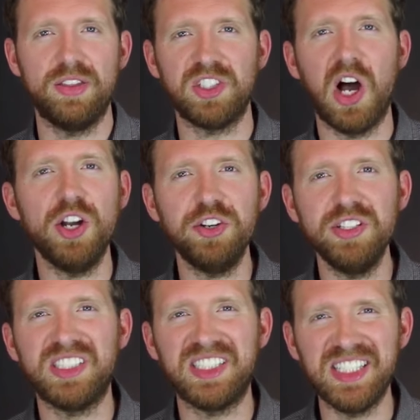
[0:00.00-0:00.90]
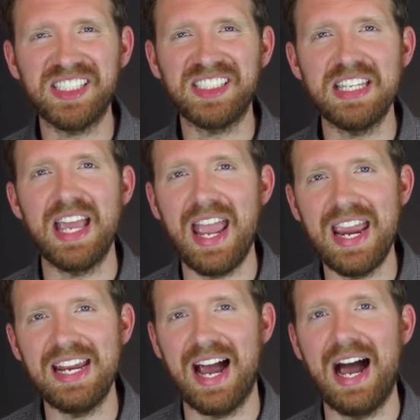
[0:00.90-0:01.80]
there's
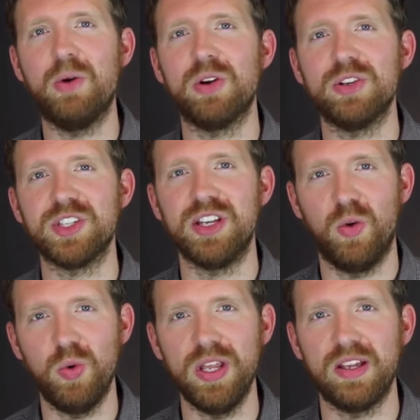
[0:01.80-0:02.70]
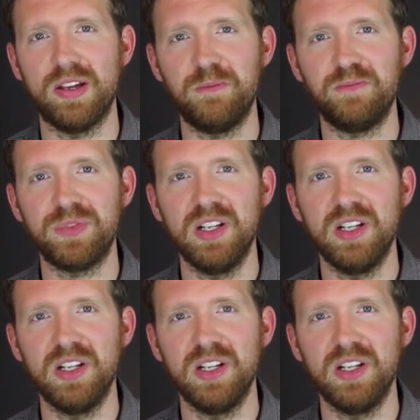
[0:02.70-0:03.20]
168 hours in a week